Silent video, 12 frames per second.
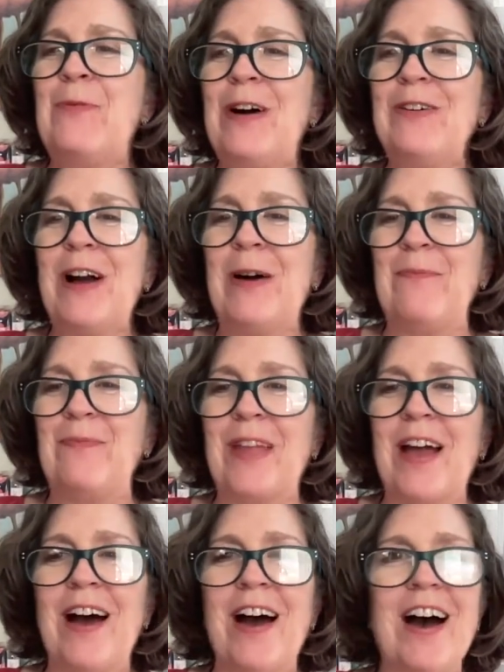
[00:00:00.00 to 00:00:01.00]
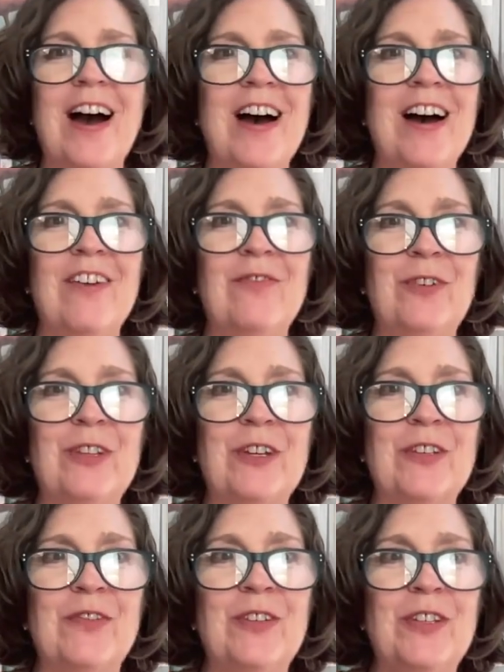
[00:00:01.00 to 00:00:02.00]
Welcome. Uh, for
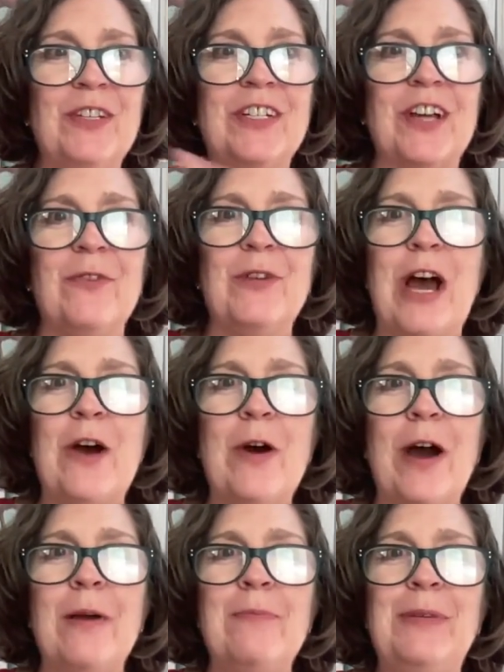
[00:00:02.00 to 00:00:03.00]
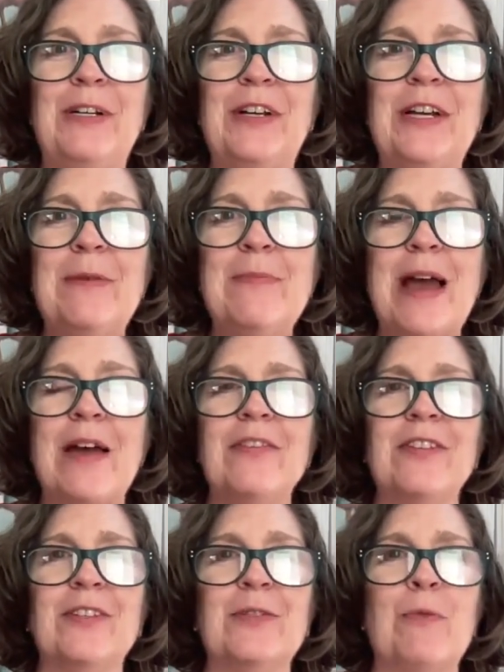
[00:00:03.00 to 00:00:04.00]
those of you that don't know, I'm Miriam,
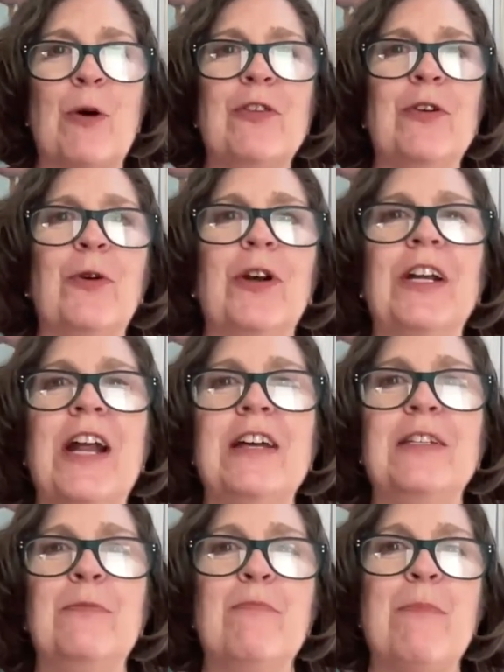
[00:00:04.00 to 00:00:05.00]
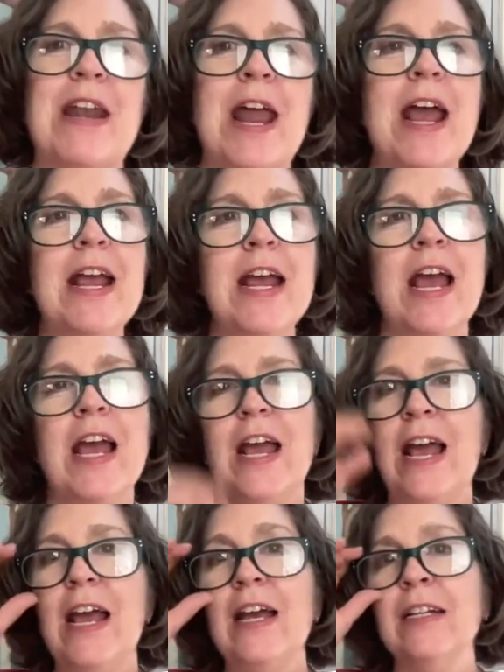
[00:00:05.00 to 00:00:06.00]
and this is More Than Organized Monday.
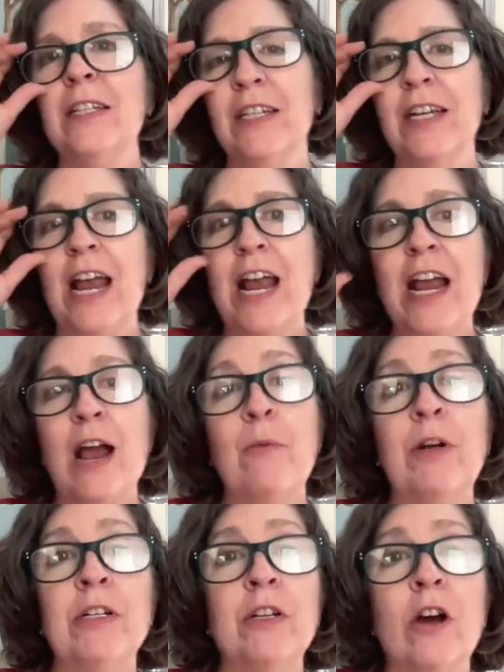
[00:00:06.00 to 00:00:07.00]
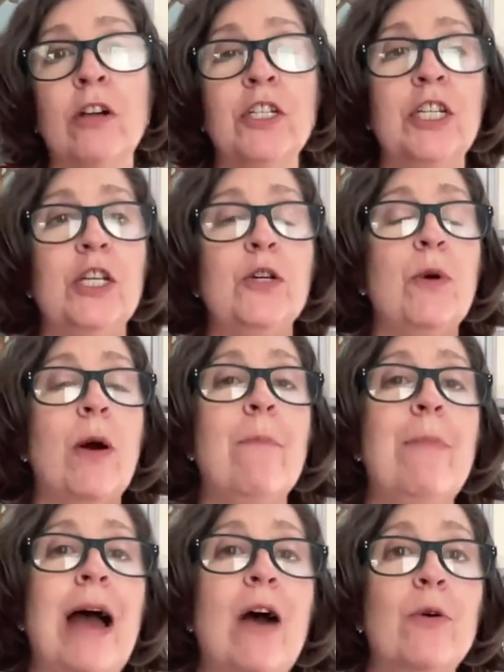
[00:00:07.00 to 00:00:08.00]
And today I want to talk to you
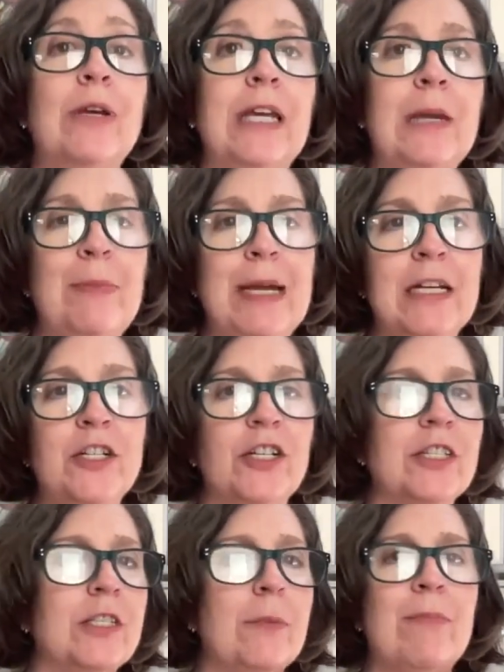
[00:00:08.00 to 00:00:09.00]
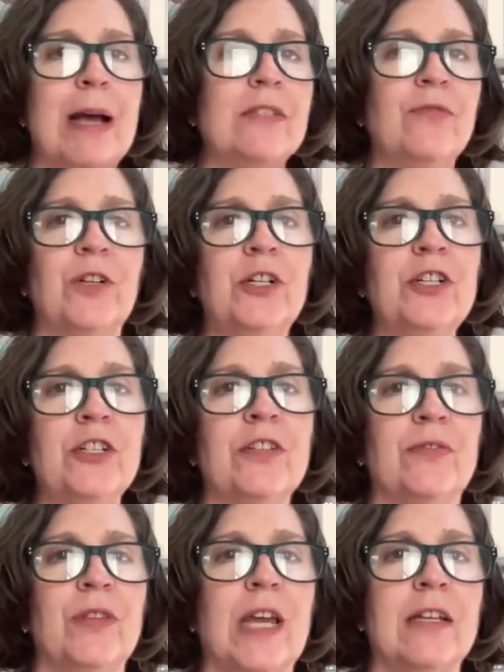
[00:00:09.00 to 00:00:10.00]
about keeping just the best versions
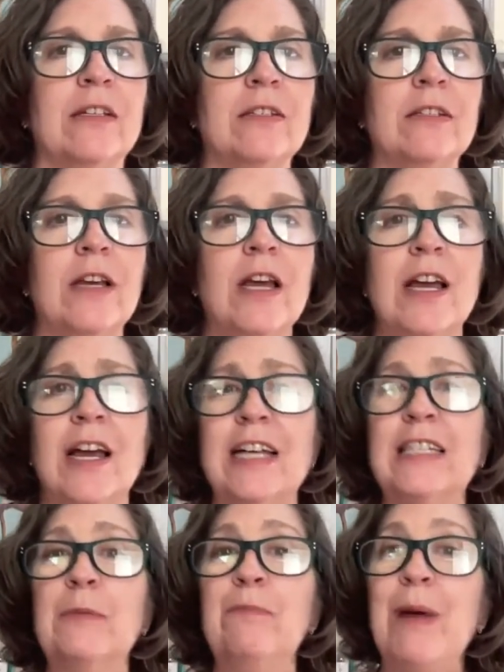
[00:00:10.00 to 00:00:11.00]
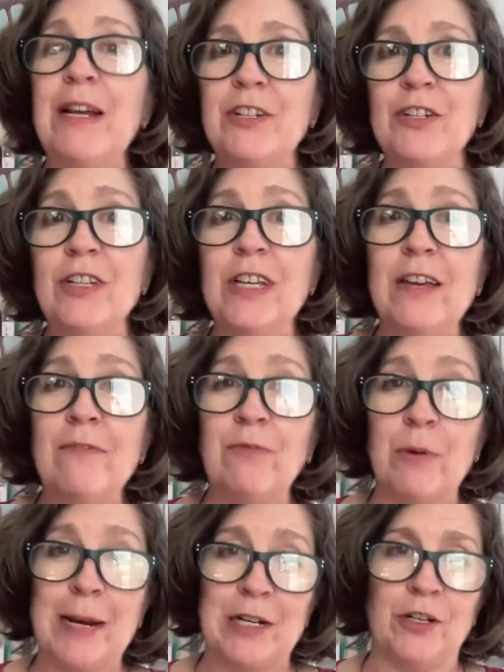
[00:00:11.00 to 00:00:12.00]
of things, especially
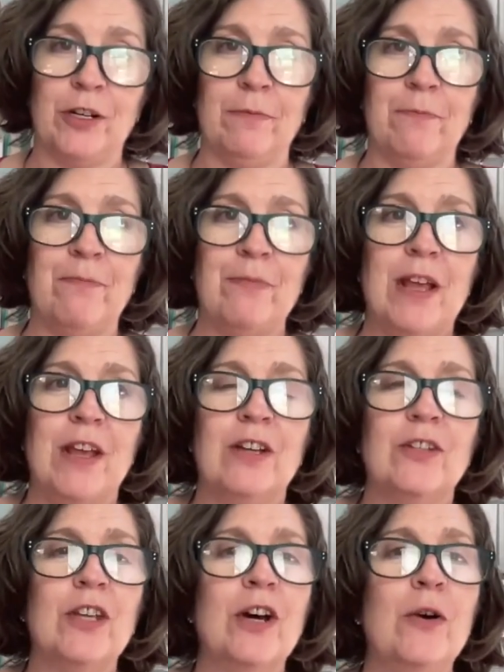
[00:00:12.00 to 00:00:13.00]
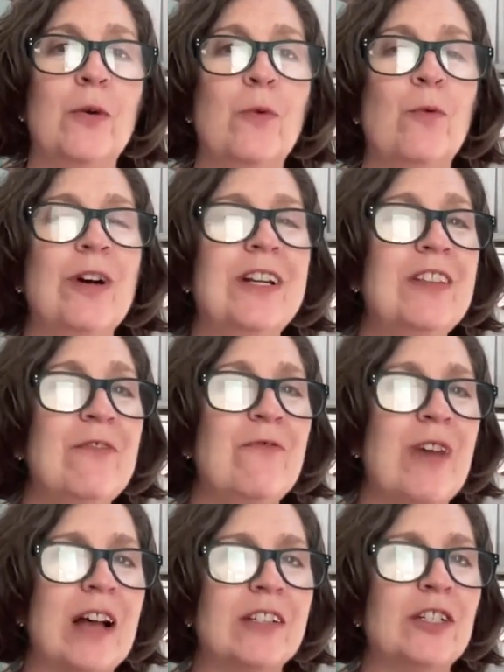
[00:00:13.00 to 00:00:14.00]
information. So, one of the
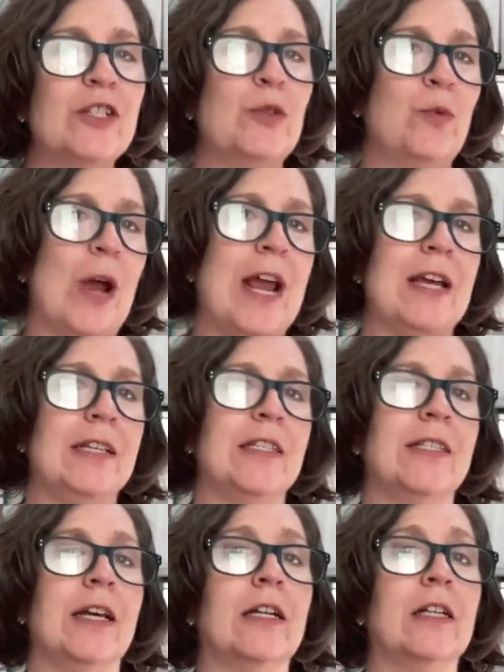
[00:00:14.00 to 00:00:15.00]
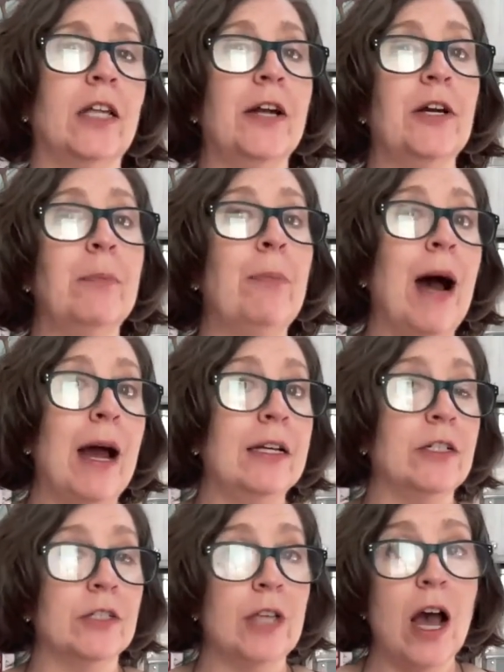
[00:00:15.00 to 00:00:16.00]
fastest ways that clutter
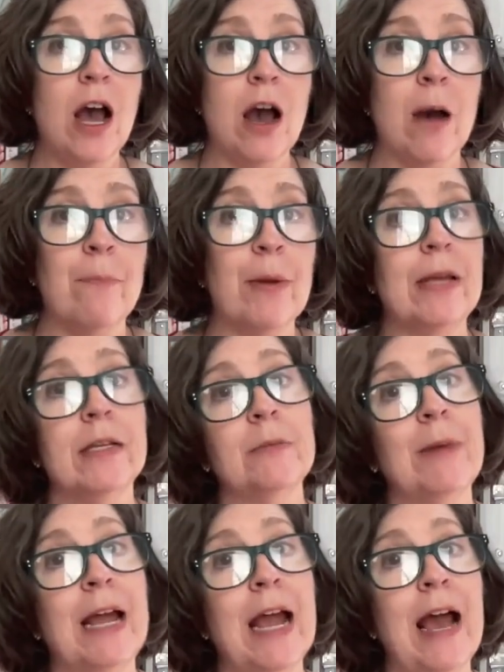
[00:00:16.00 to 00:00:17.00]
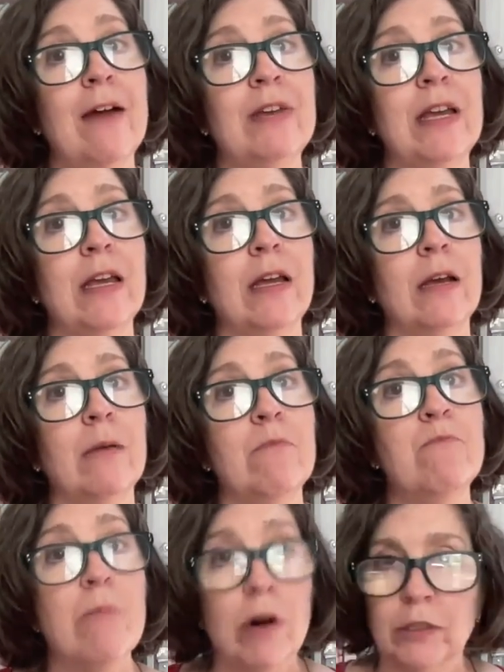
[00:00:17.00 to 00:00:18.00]
piles up is by having
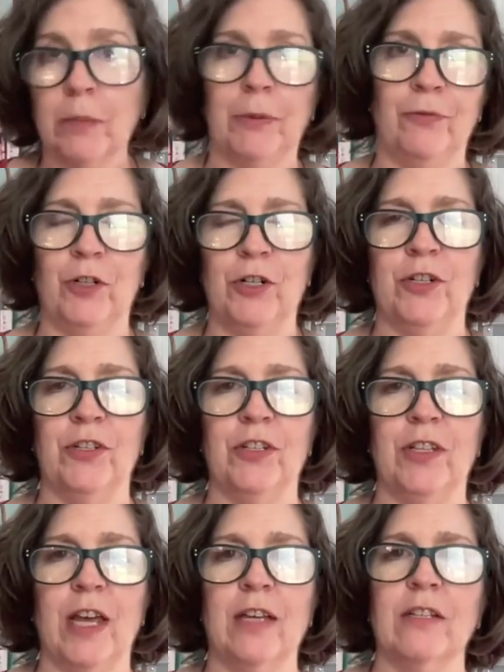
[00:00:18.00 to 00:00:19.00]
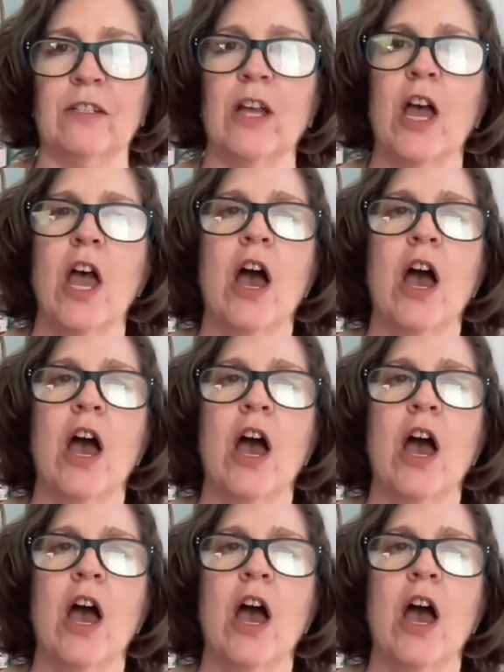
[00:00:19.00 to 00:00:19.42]
multiple versions of things.